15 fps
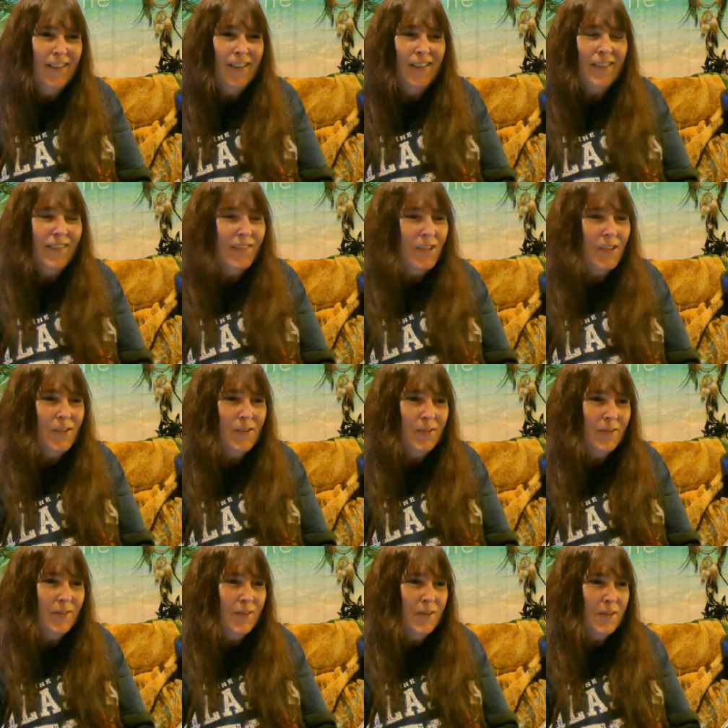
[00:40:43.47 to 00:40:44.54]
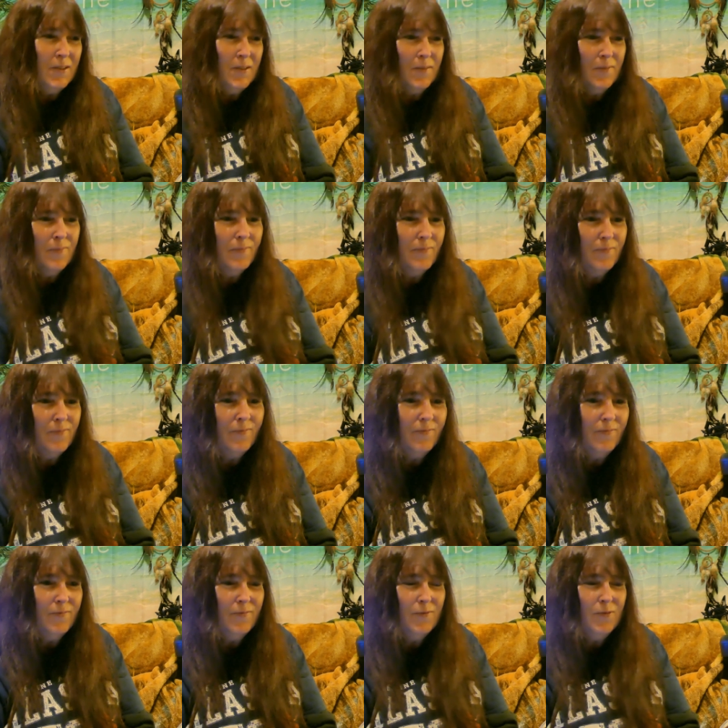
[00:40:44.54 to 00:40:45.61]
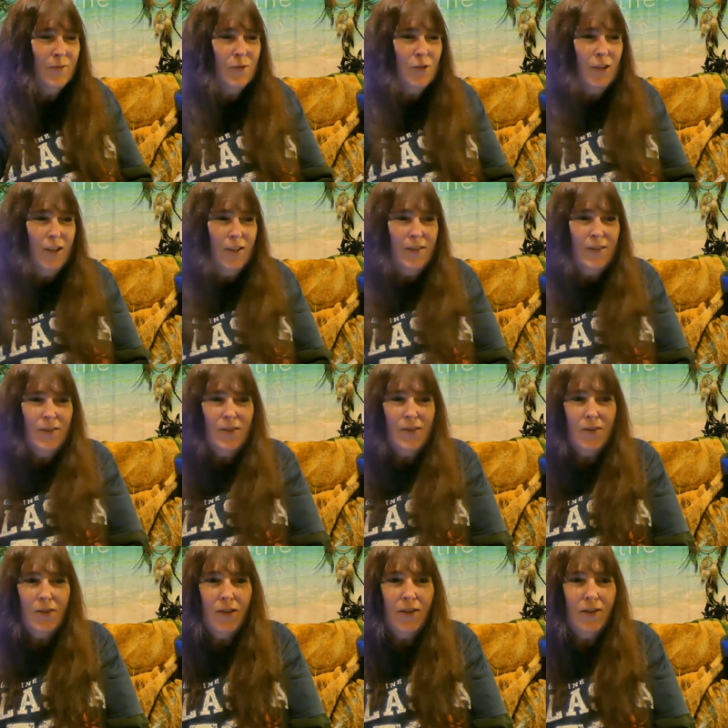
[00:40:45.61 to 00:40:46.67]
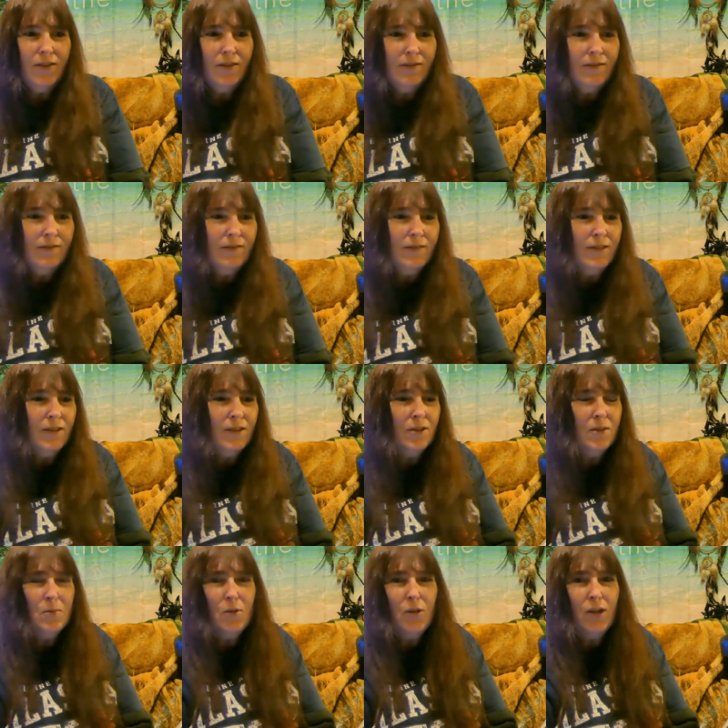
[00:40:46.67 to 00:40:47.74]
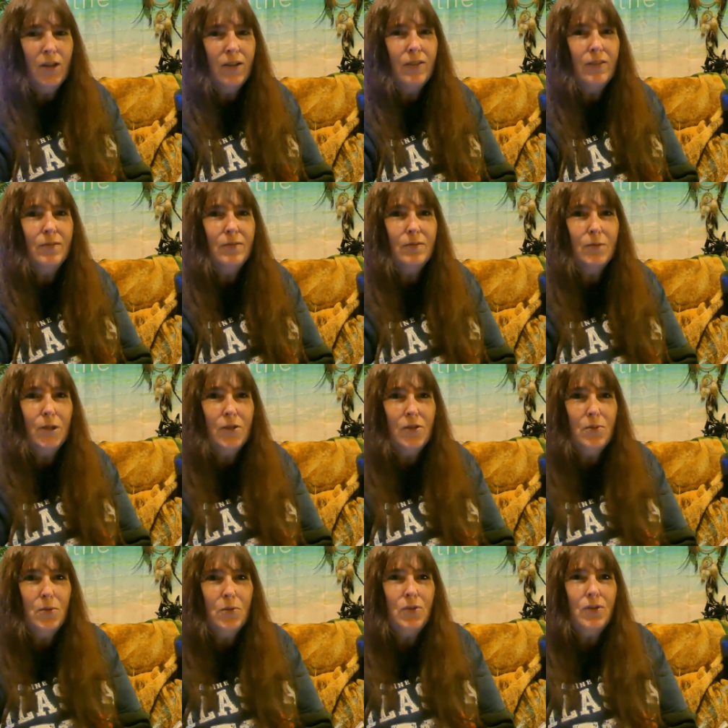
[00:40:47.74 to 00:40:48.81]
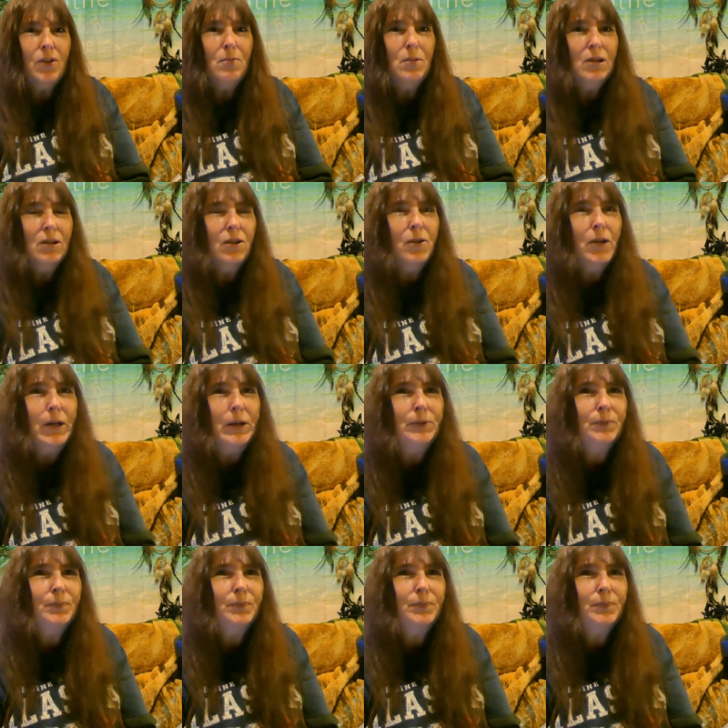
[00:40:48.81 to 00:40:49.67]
They're all just really nice to just go down and sit at the marina and watch the boats come in and go out.